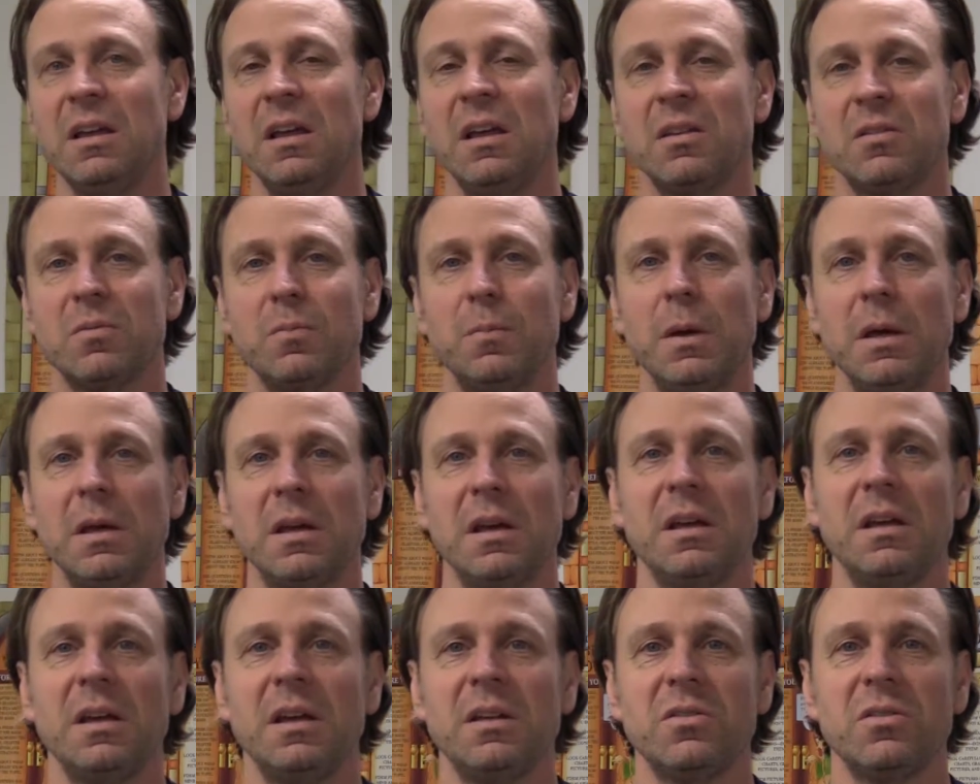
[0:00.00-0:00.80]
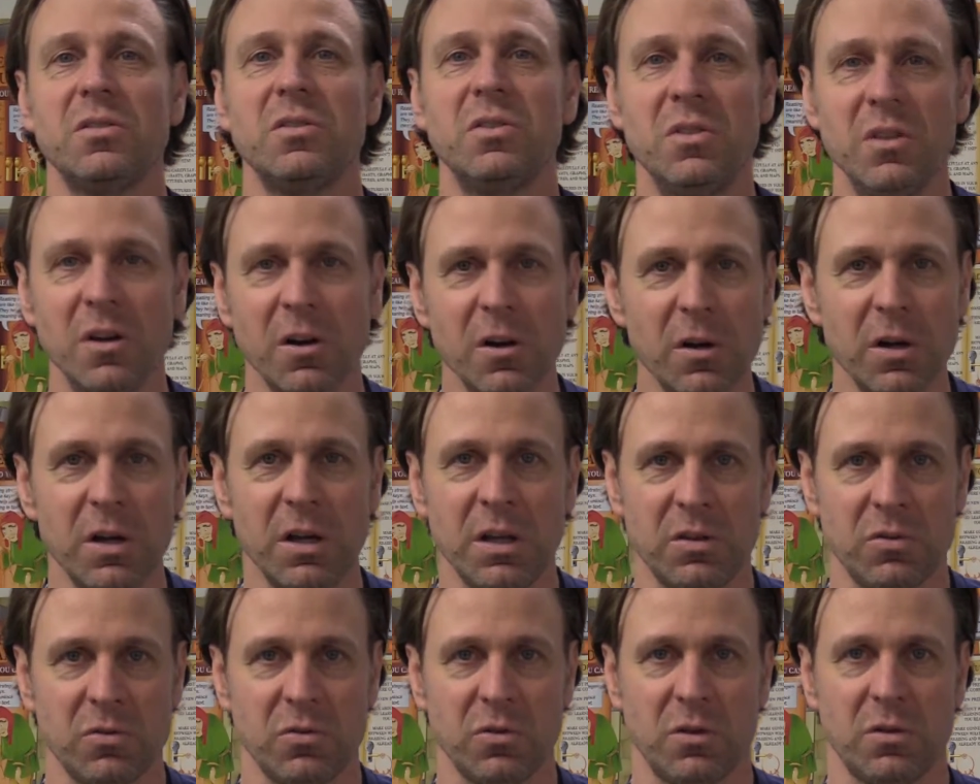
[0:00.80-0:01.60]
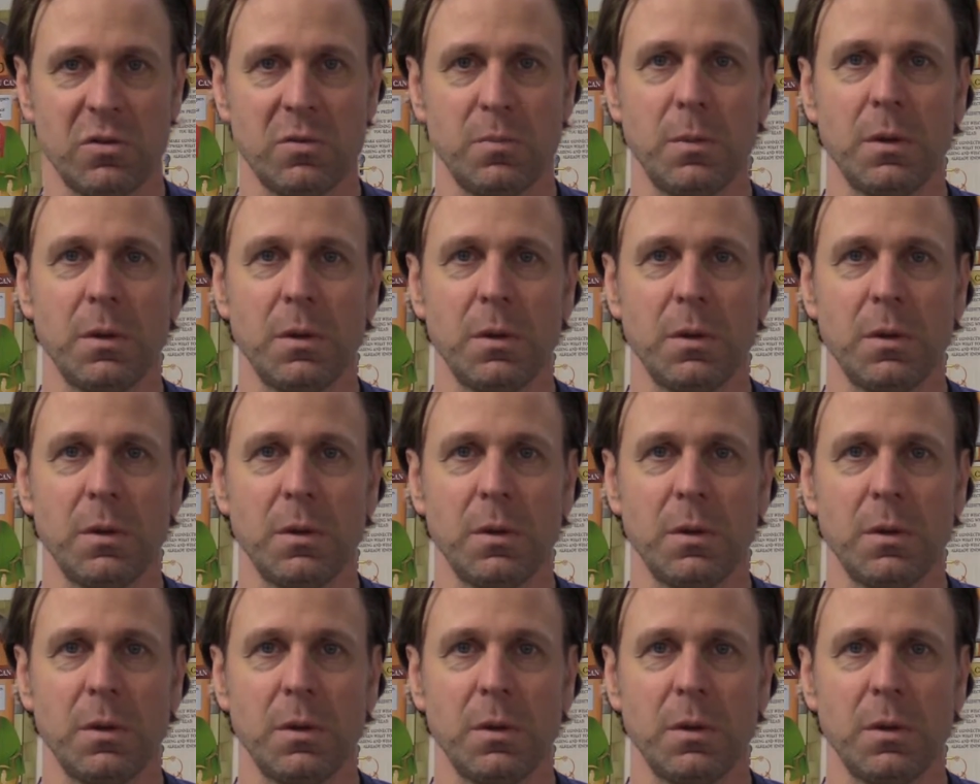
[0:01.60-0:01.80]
as being against their interests